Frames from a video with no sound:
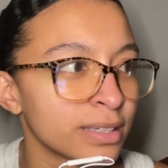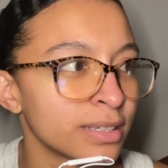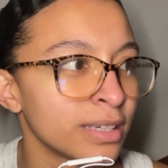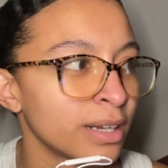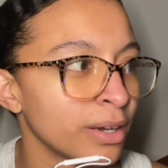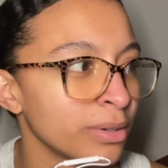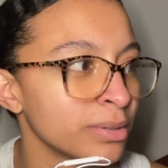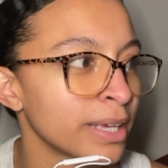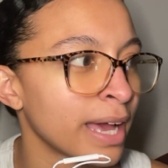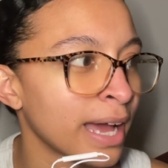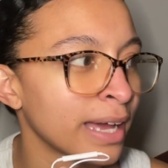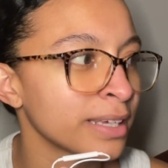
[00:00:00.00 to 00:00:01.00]

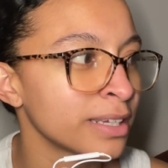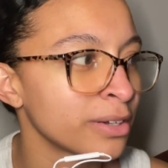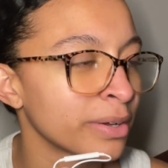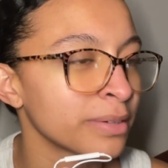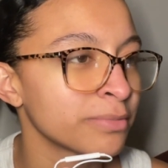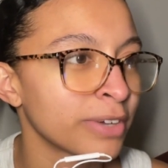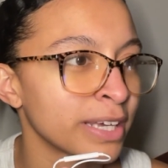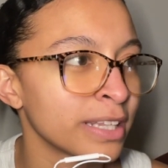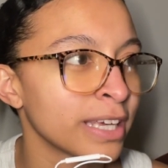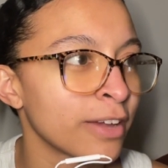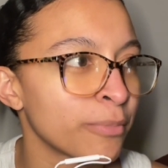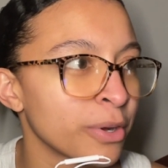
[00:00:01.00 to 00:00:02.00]
I
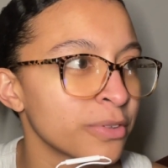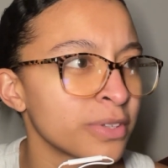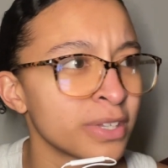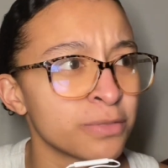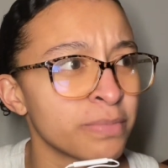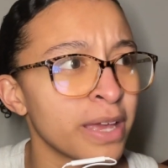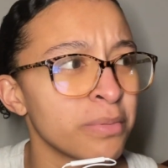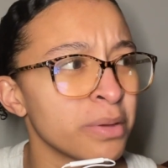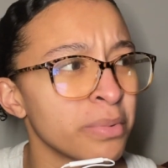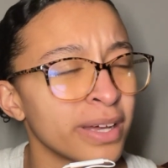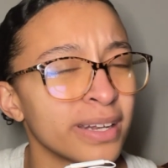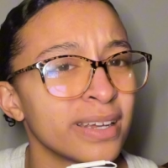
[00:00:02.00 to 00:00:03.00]
finally gave birth to this baby,
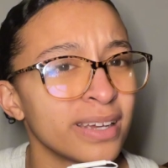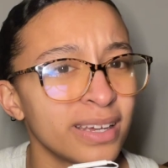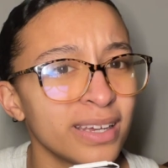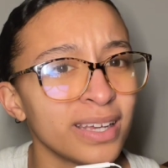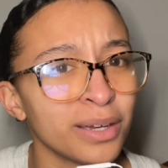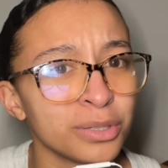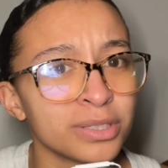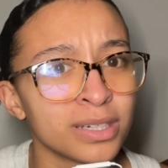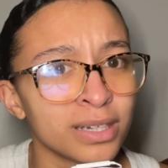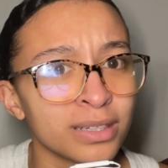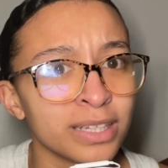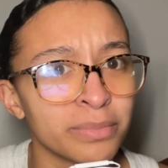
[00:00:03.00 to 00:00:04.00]
but it was an
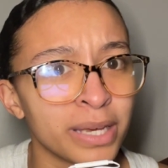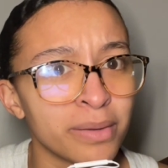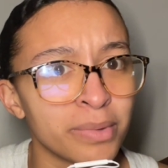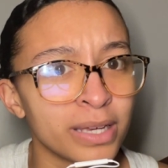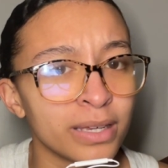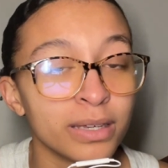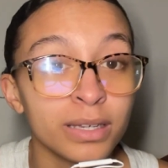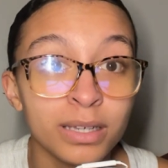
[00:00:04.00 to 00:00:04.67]
ugly baby.